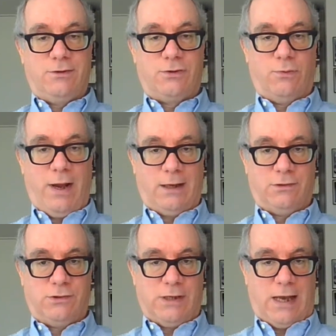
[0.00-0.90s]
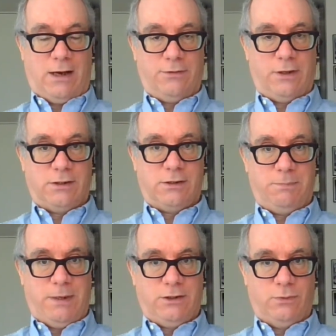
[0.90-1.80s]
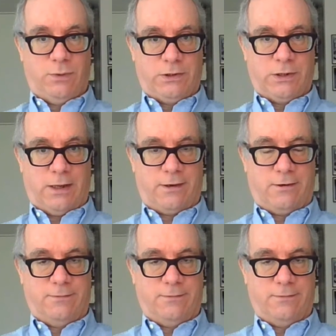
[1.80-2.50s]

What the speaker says: directs how they speak to each other.